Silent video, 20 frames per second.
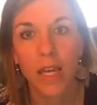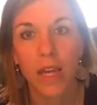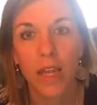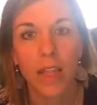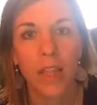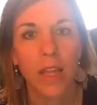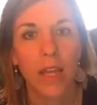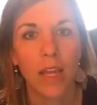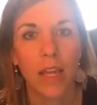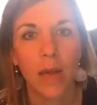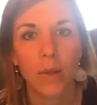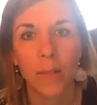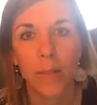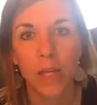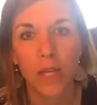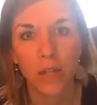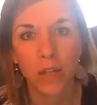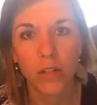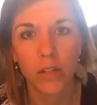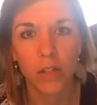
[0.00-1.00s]
and they
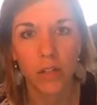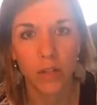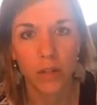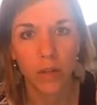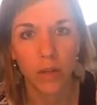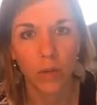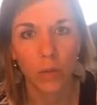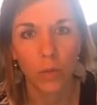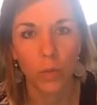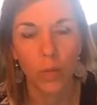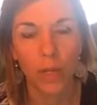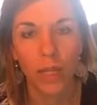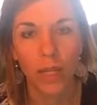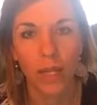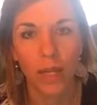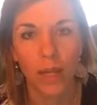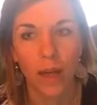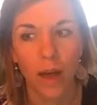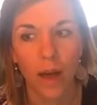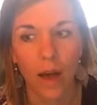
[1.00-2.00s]
appear to
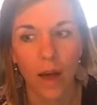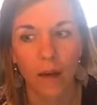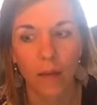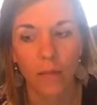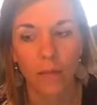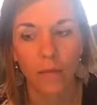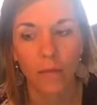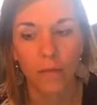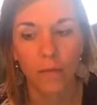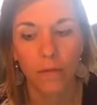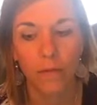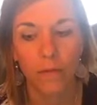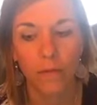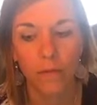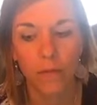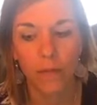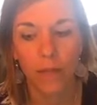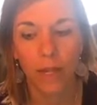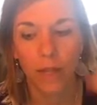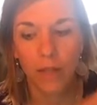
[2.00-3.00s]
really
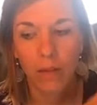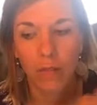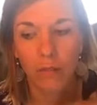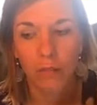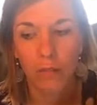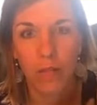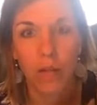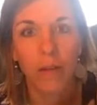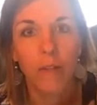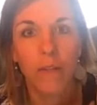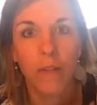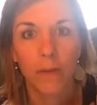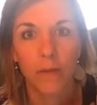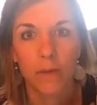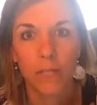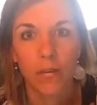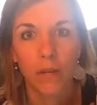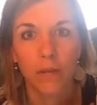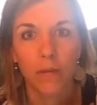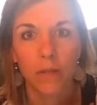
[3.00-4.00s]
like love
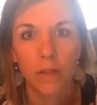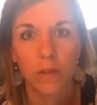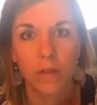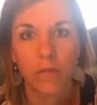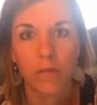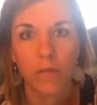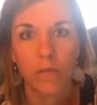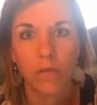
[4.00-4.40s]
themselves.